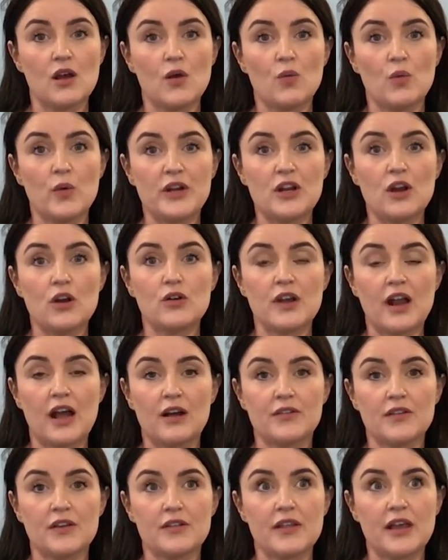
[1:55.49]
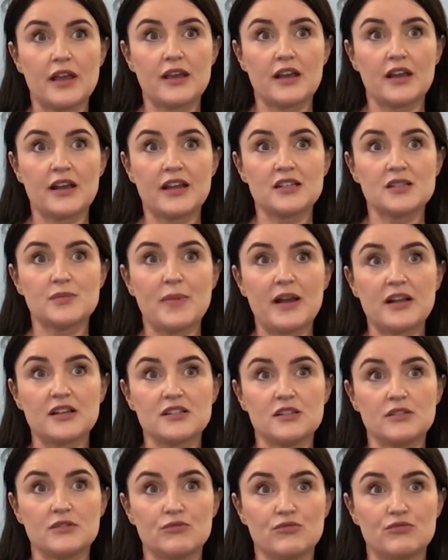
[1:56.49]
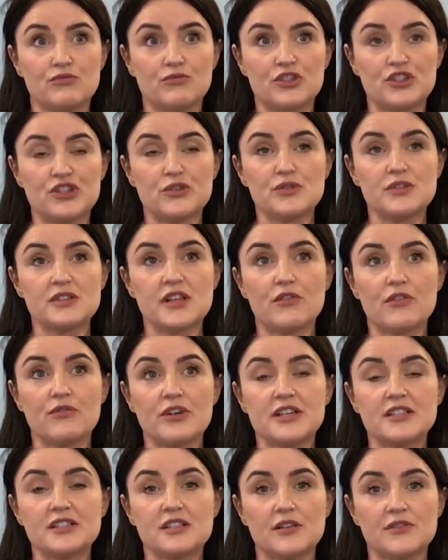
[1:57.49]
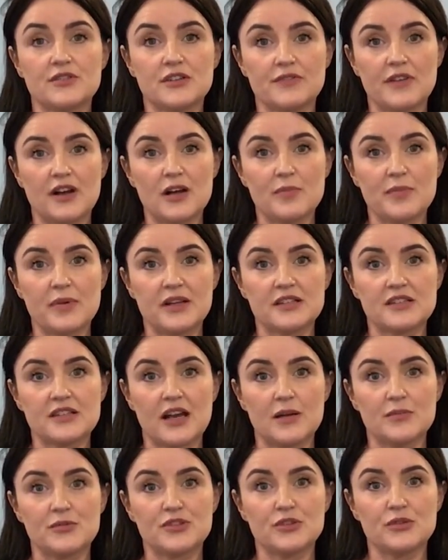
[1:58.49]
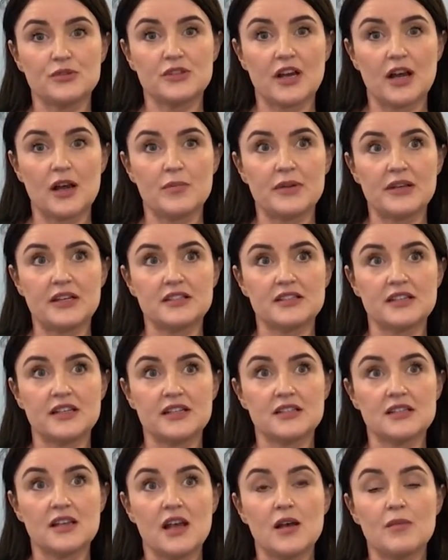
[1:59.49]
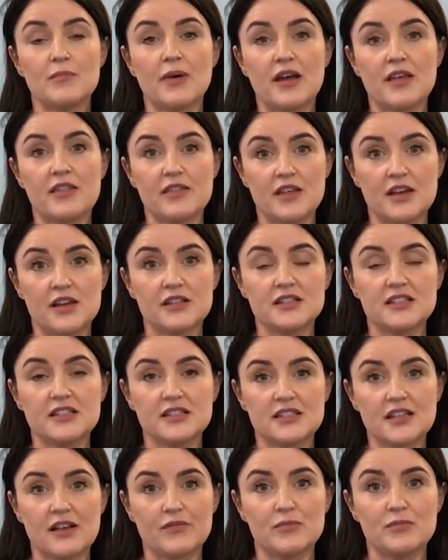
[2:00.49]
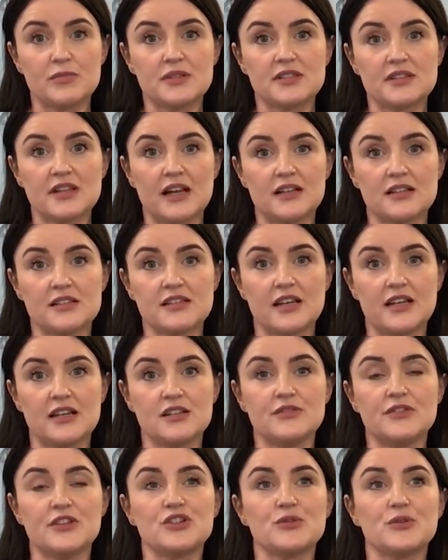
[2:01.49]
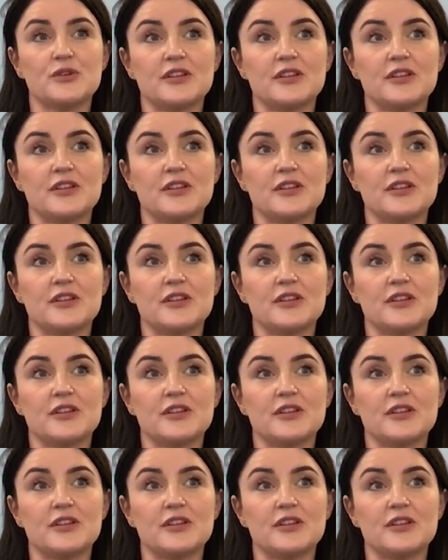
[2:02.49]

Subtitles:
we know now that they can expect to reduce their risk of developing type 2 diabetes by 37% at individual